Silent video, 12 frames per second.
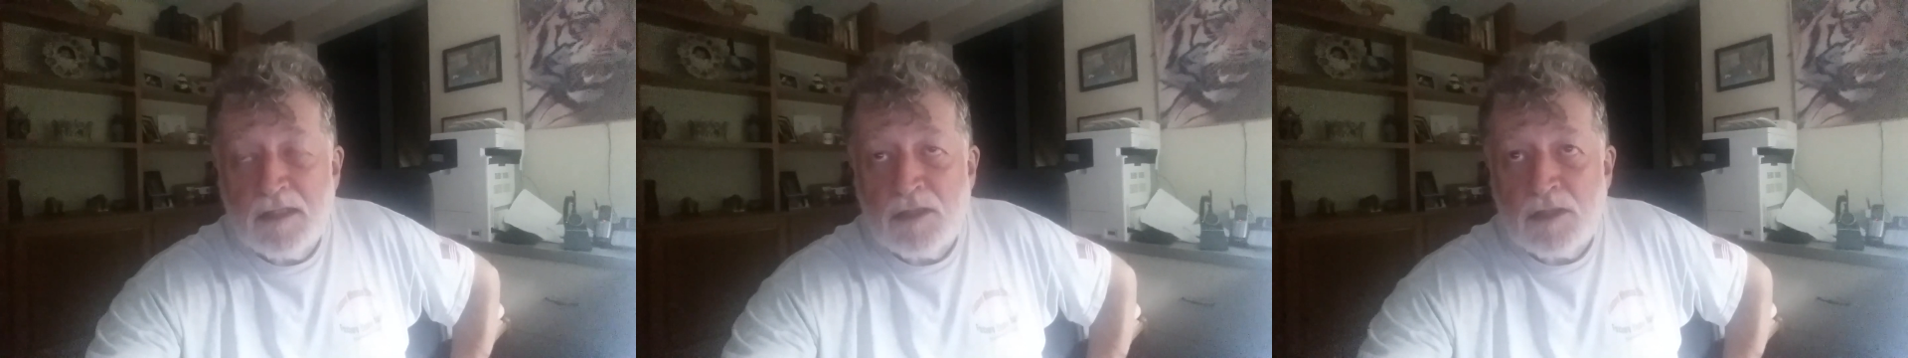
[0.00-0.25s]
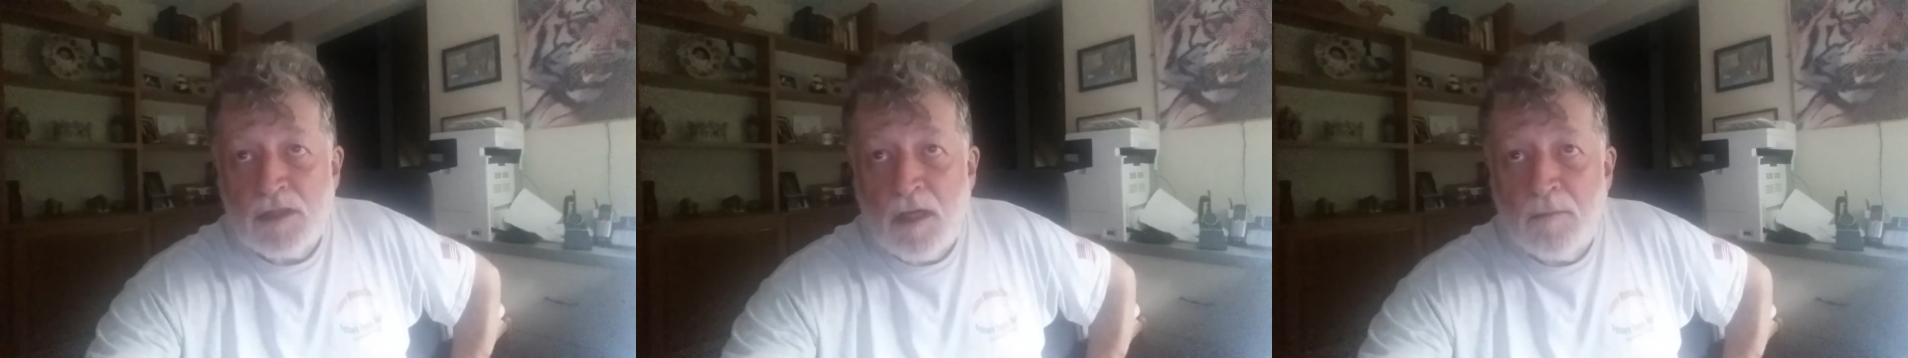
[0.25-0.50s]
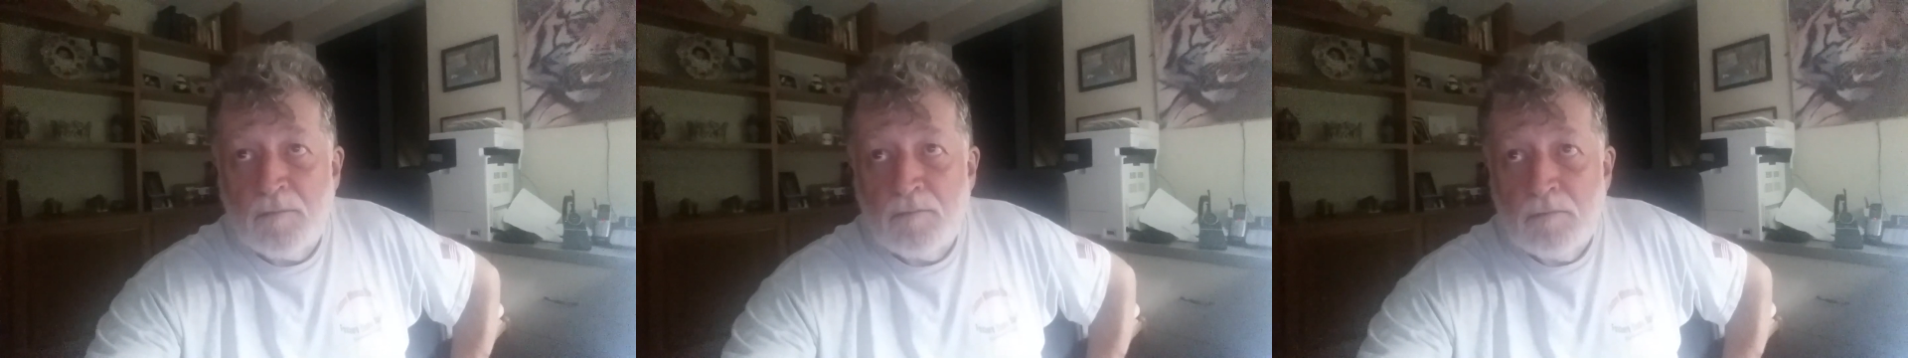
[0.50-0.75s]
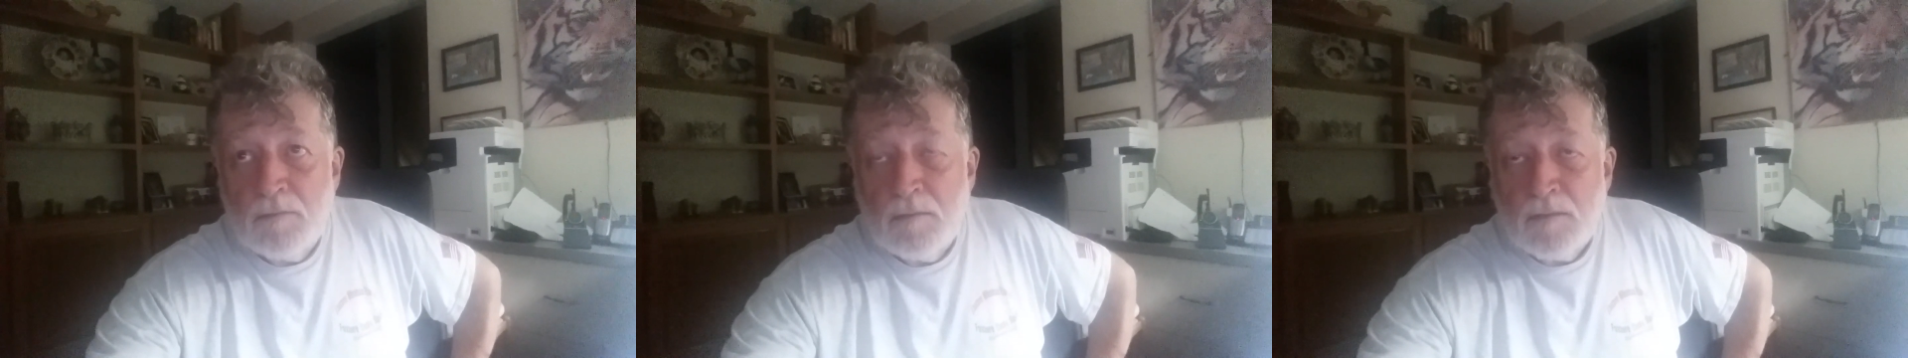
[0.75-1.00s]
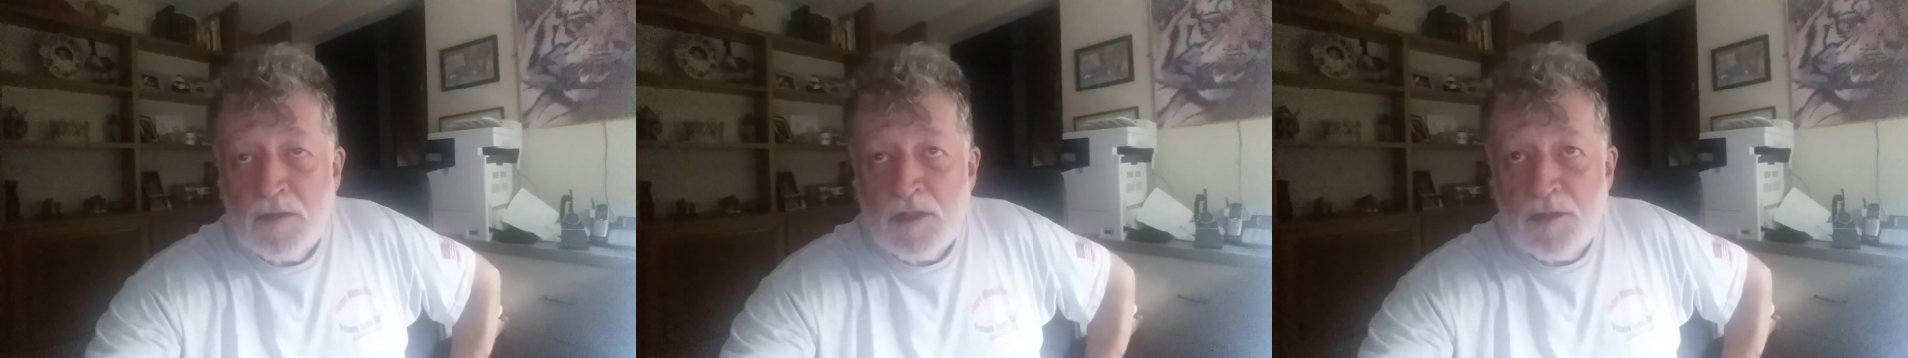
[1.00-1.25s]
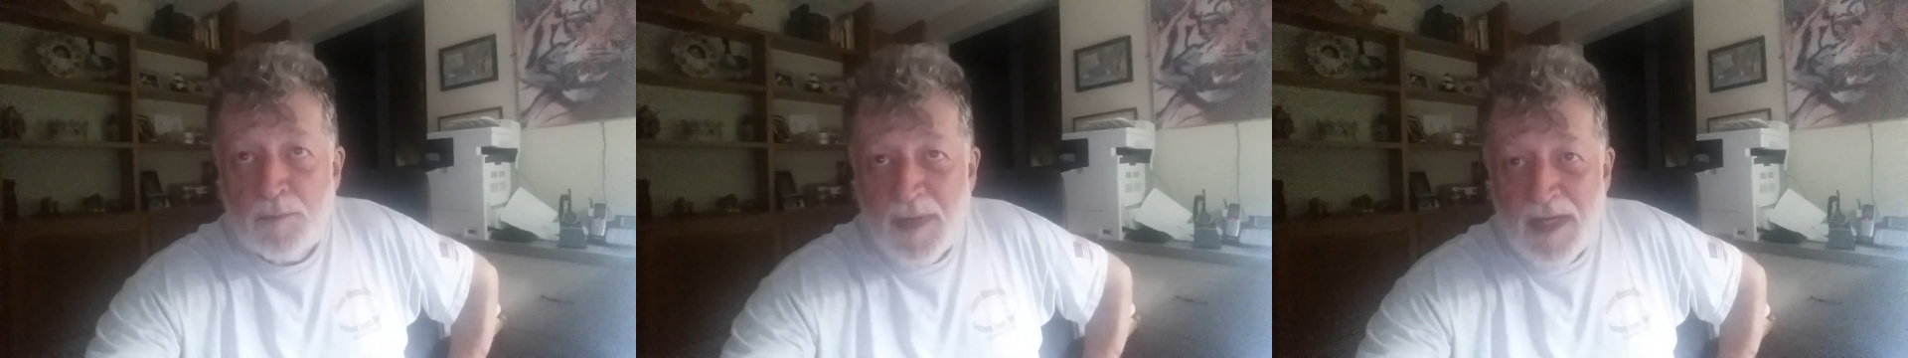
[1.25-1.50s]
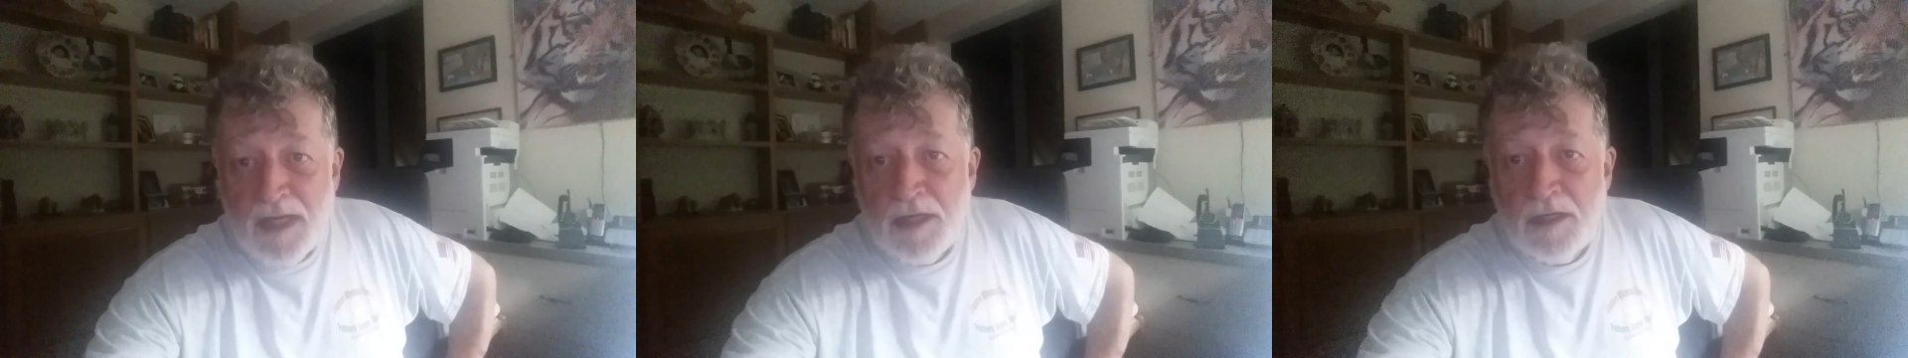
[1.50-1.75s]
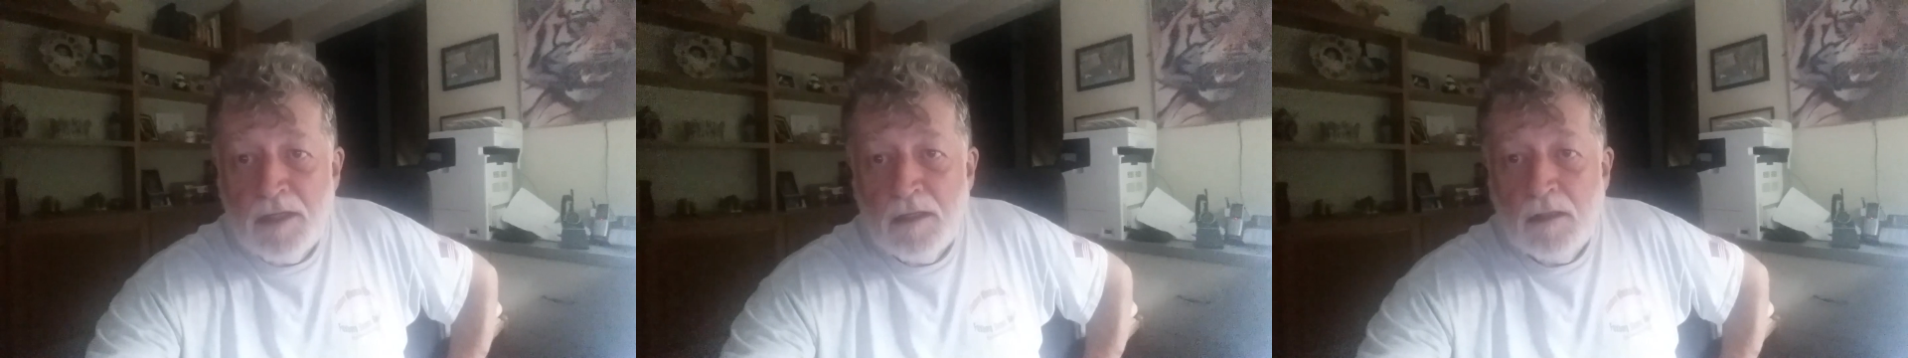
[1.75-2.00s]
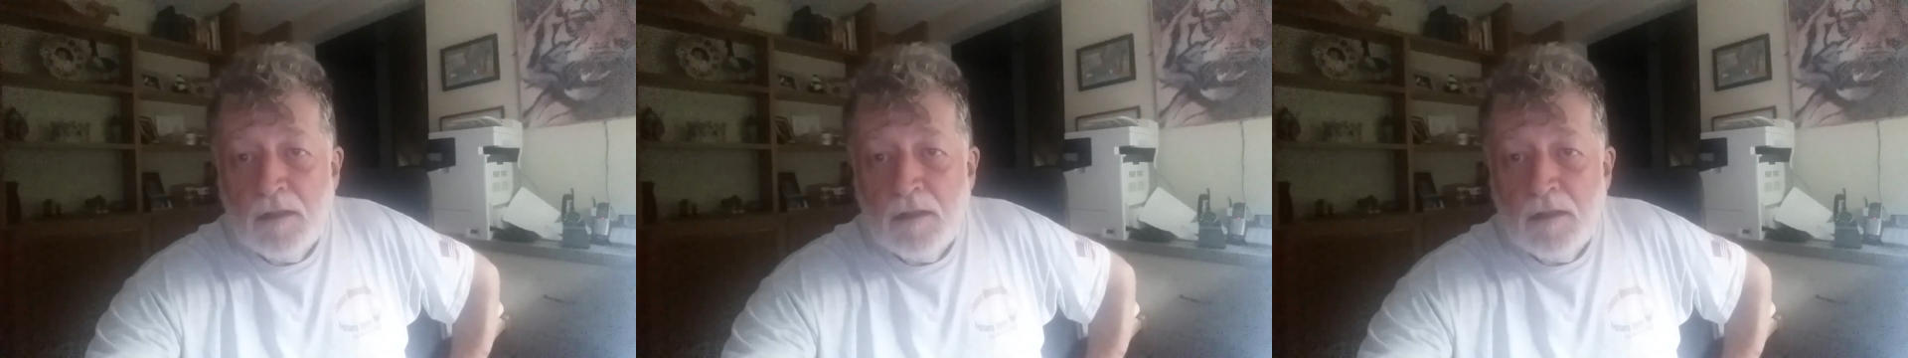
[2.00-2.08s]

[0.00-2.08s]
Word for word: at some speed.